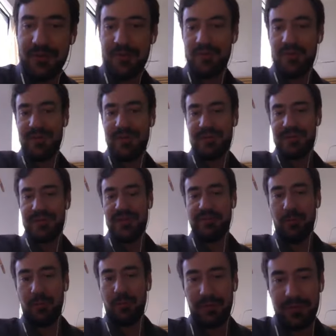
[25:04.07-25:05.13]
or do you want us to never
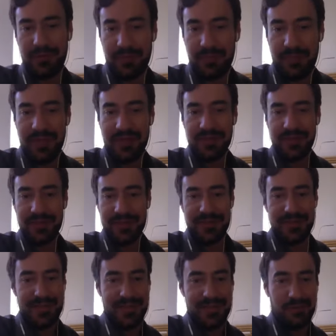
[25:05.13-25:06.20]
work with your competitors?
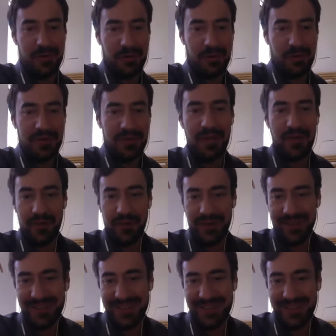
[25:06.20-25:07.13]
It's it's one or the other.